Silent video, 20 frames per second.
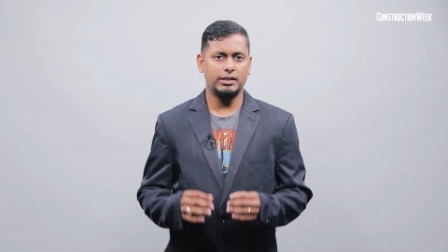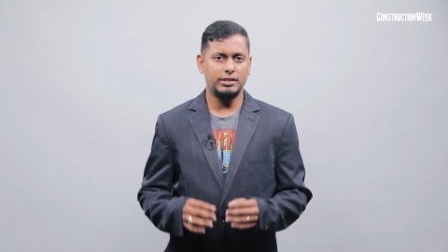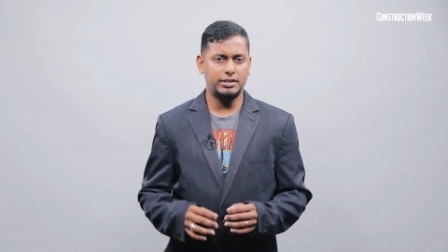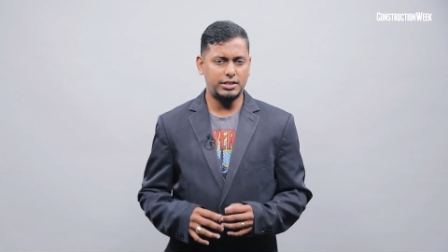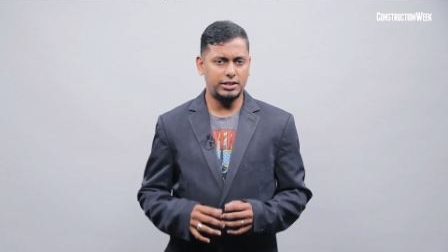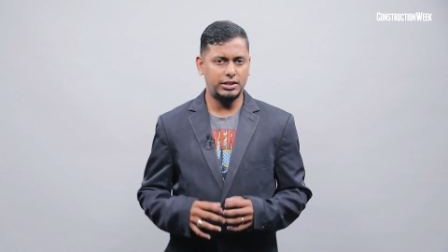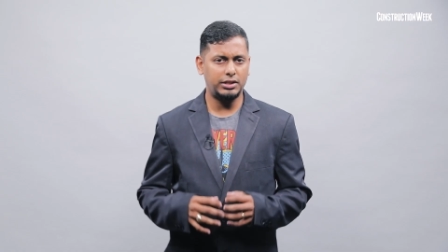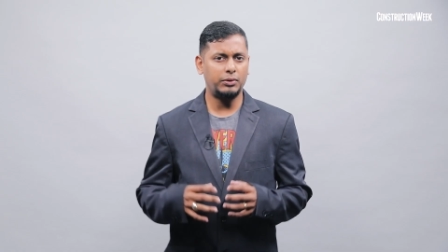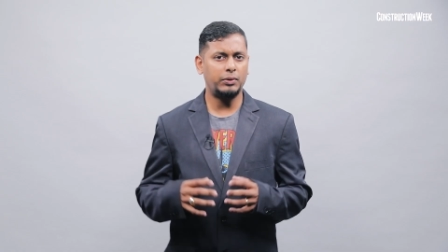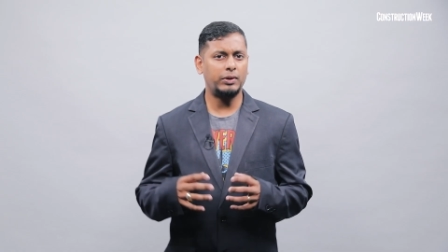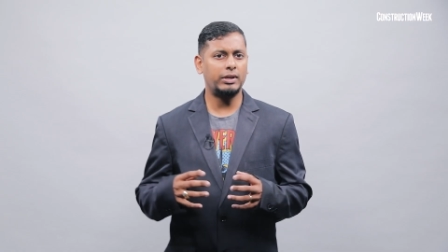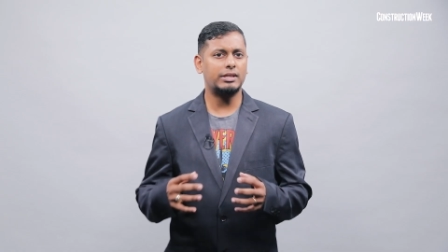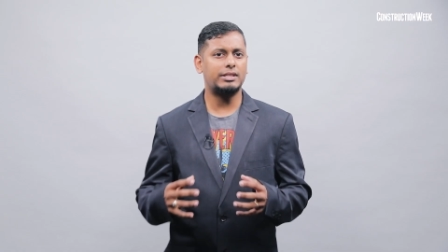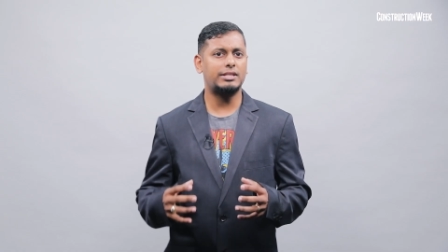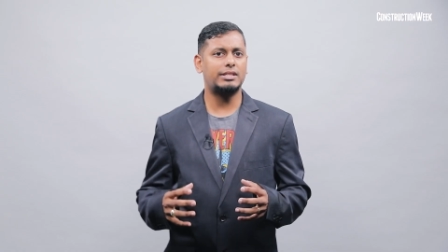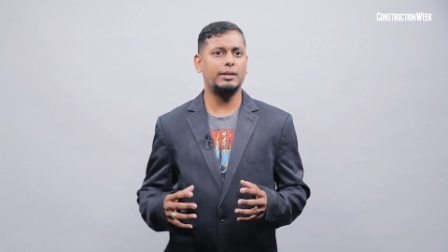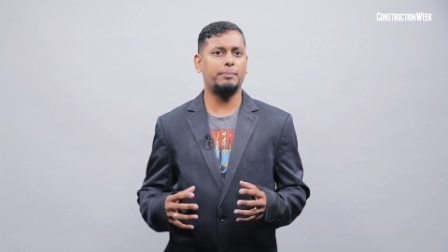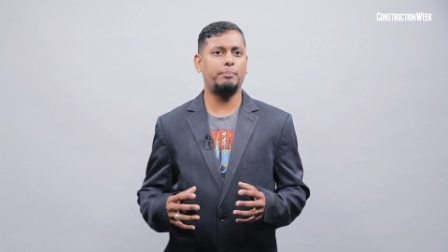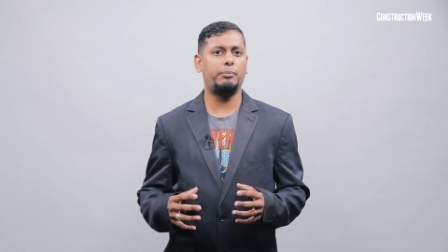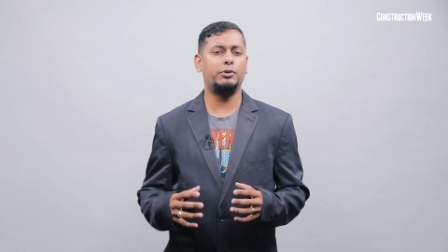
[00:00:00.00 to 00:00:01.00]
Continuing
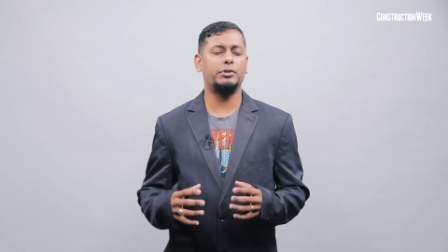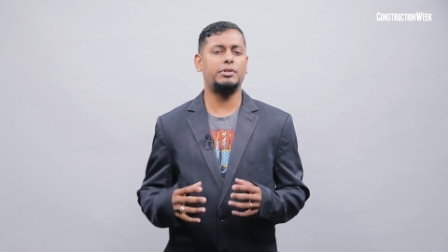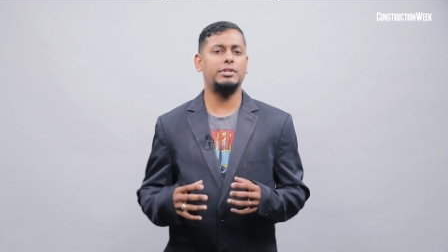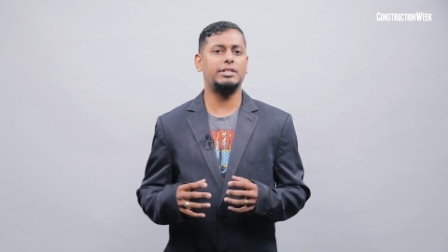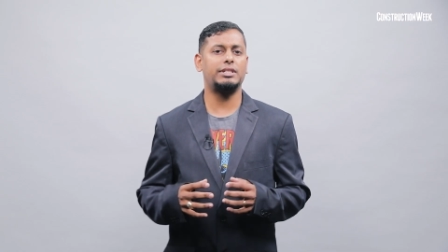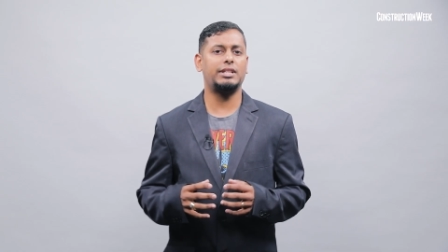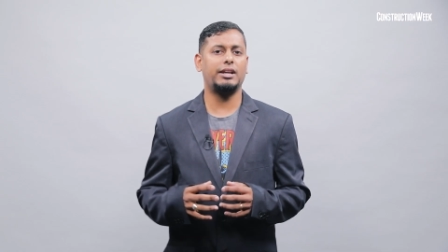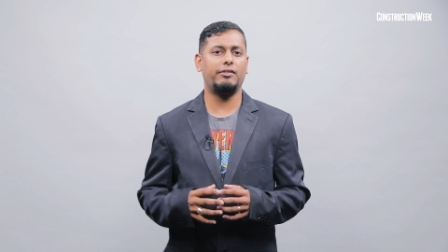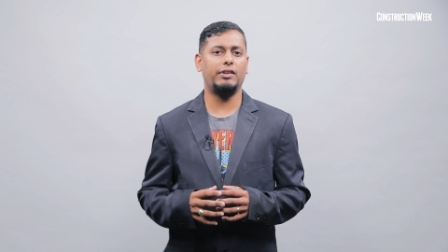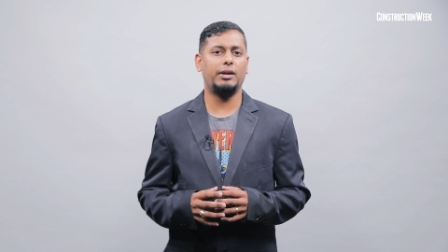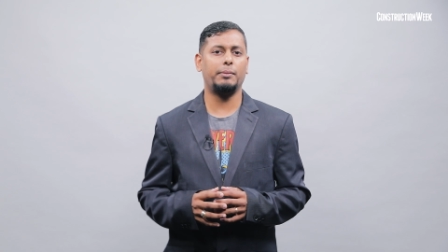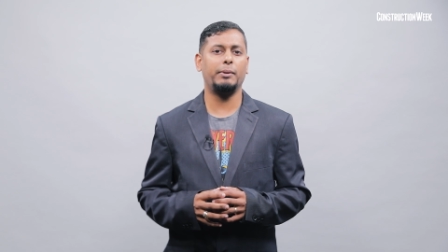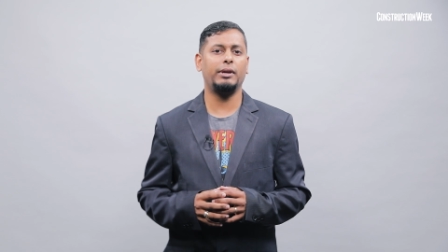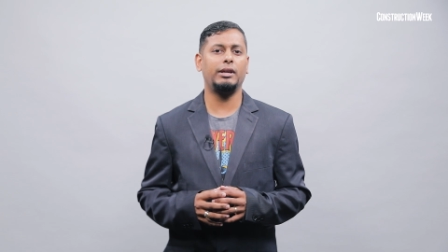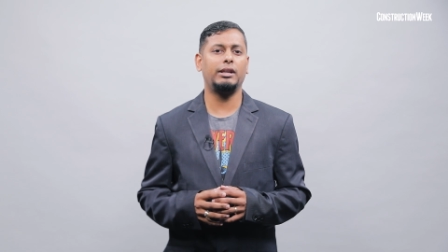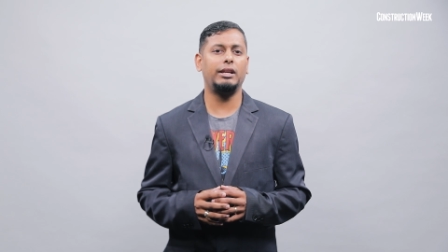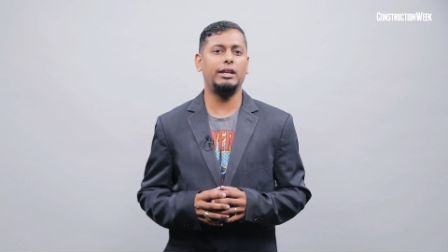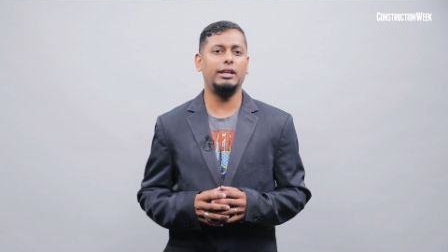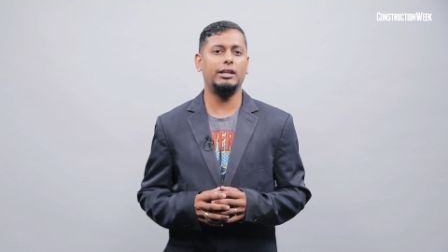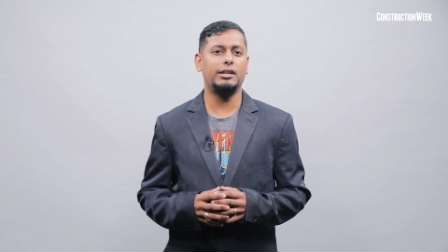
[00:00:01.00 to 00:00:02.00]
its support in
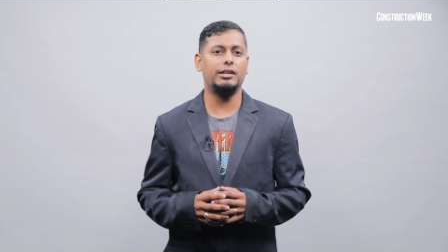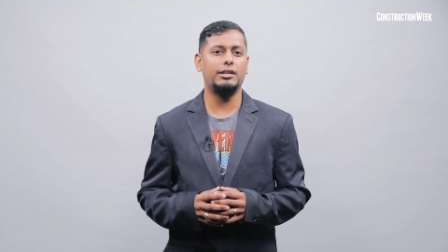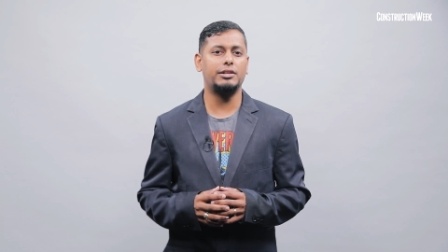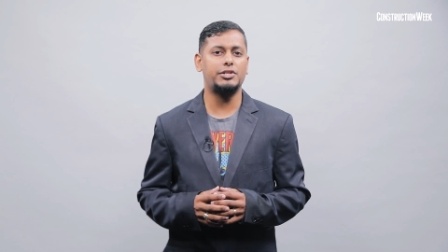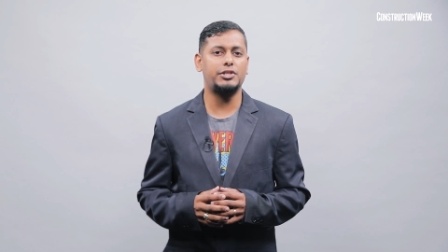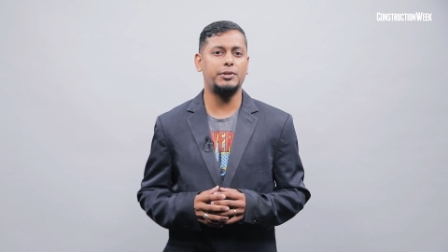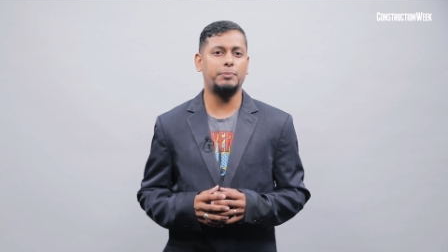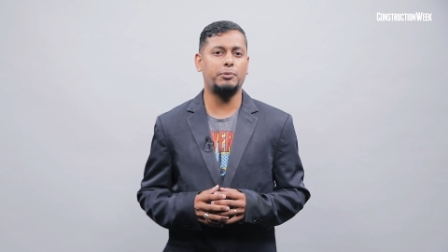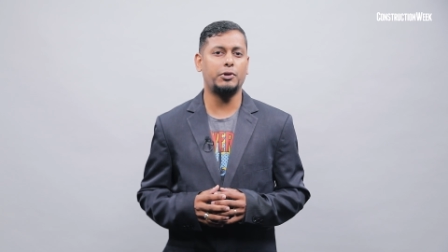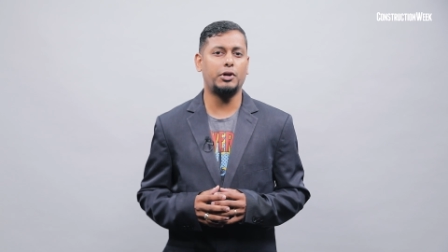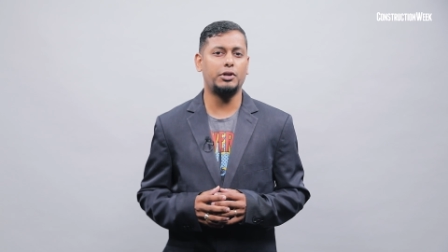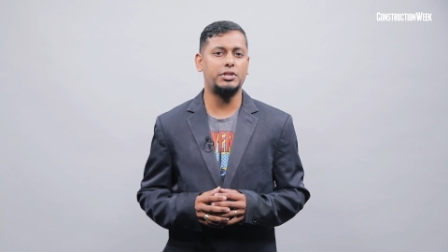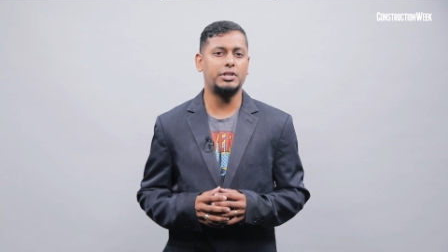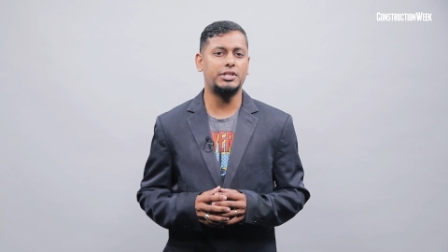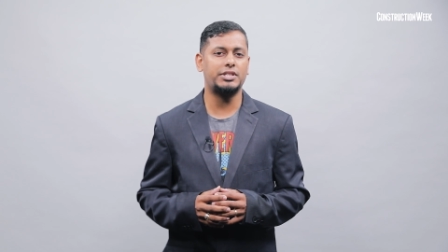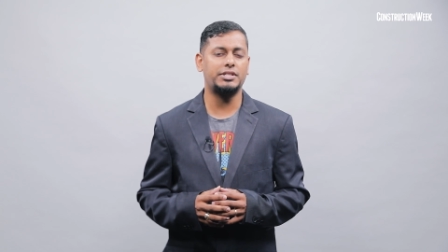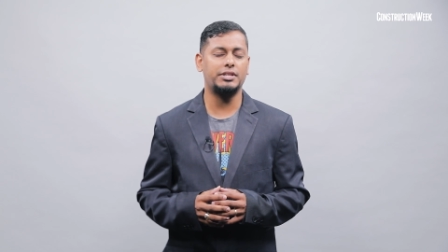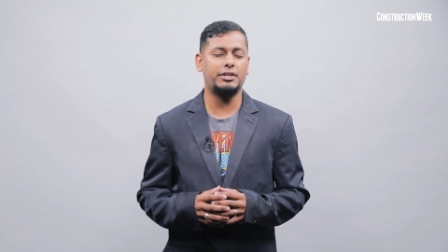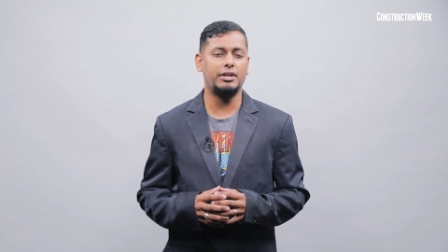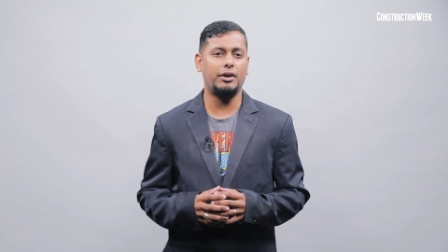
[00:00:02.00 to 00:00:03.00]
developing clean energy
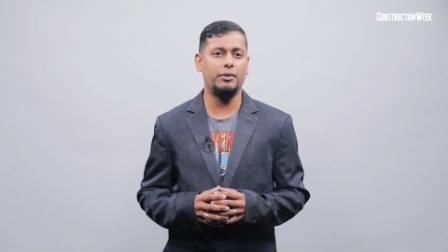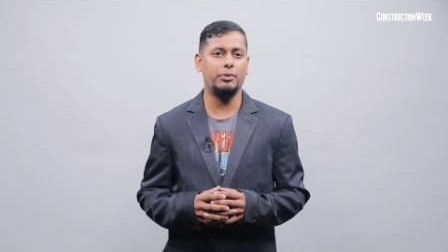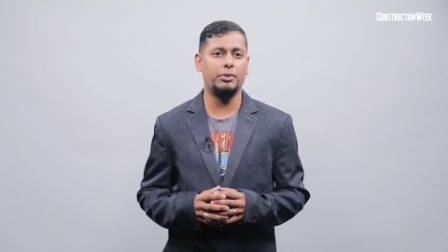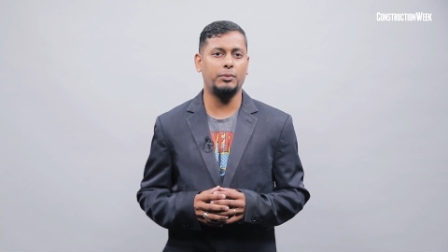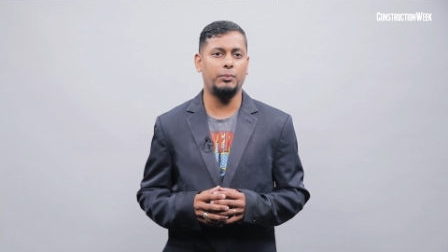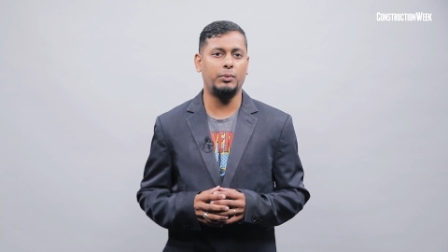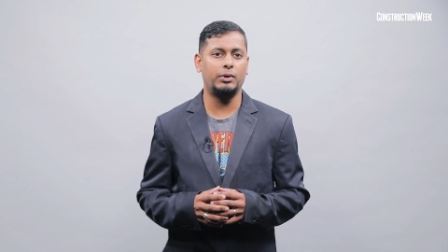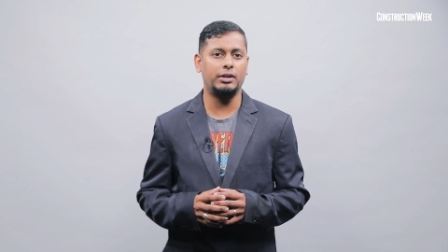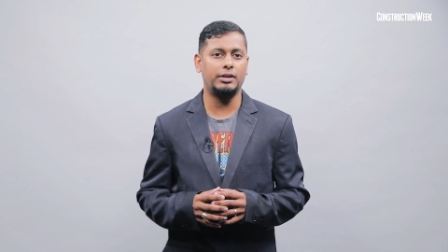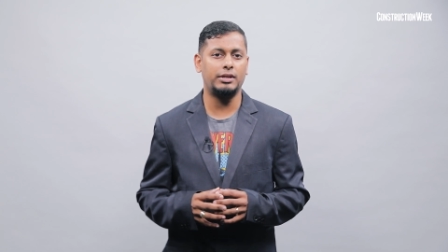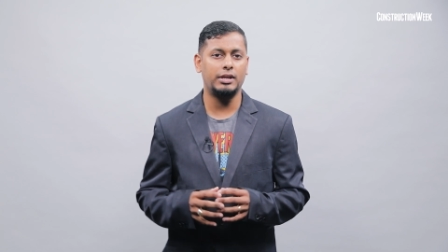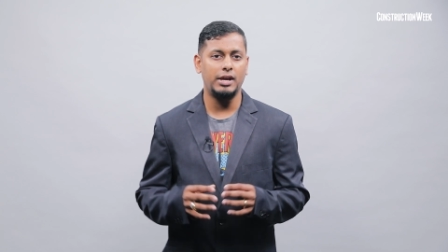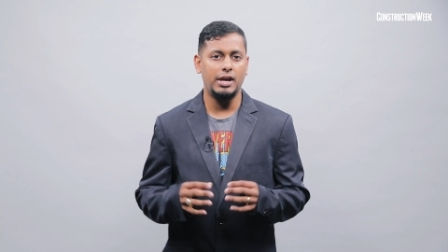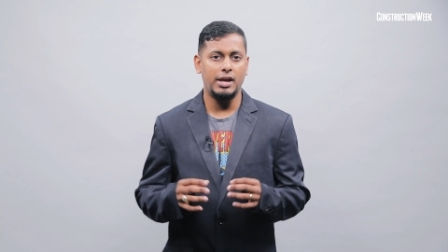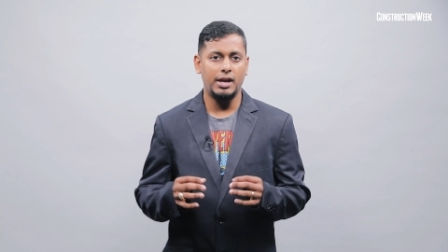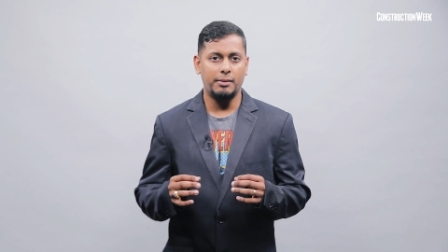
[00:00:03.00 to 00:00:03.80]
projects around the world,